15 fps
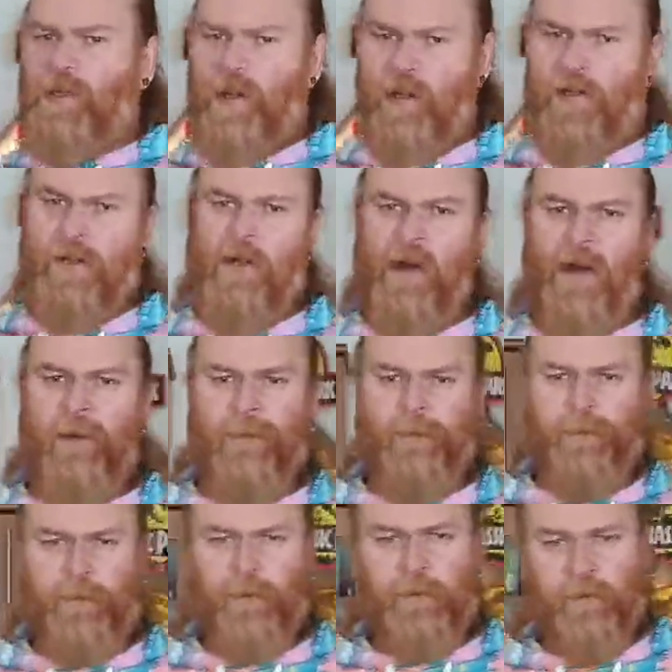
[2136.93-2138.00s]
Excuse me.
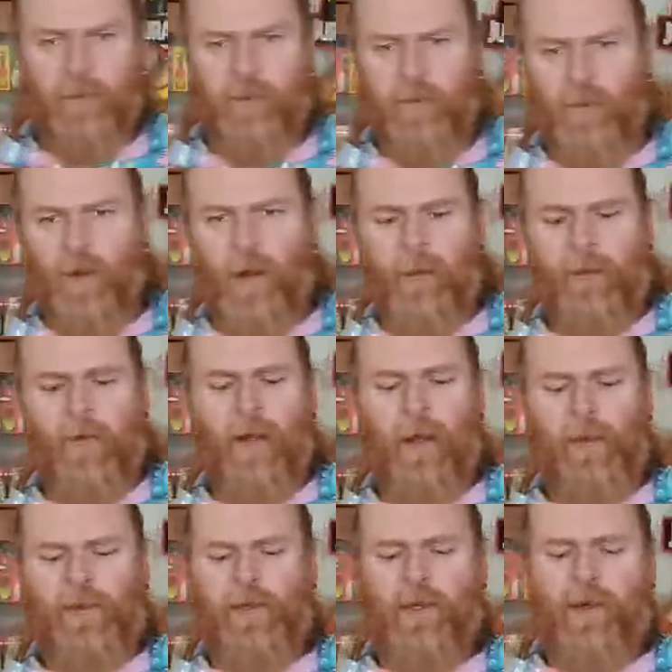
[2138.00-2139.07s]

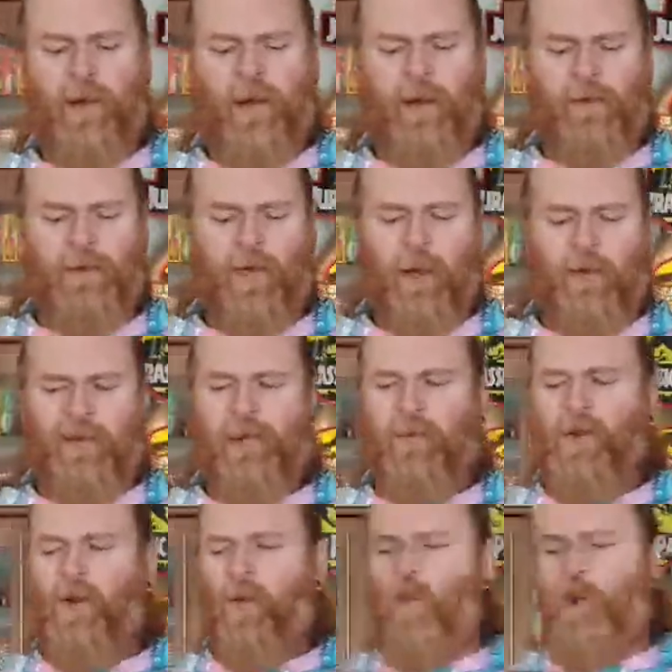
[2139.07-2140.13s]
That was a
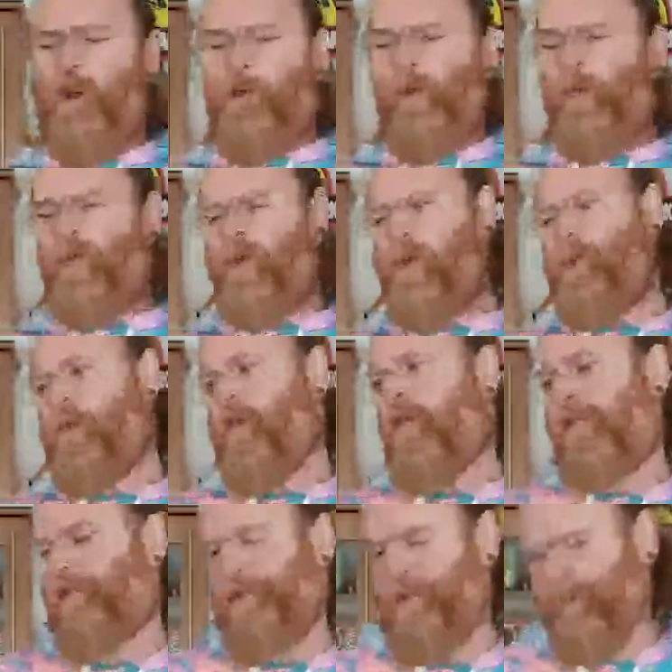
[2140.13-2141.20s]
mealworm and beer
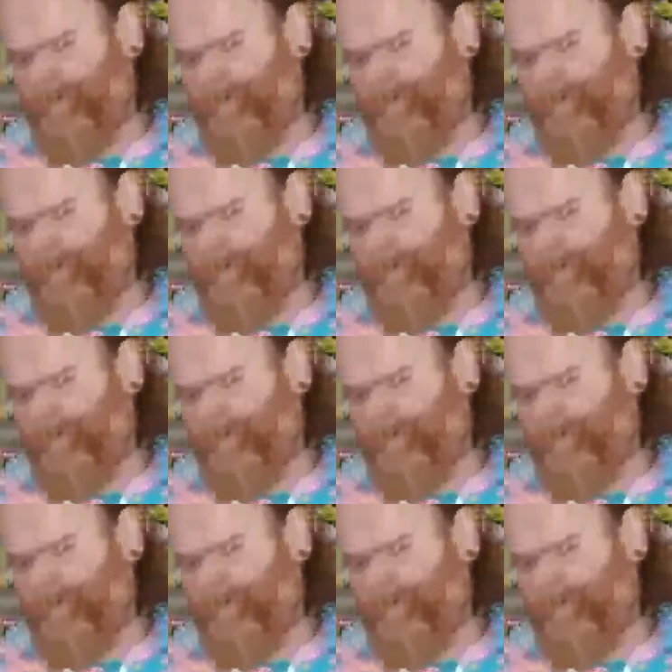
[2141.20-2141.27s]
burp.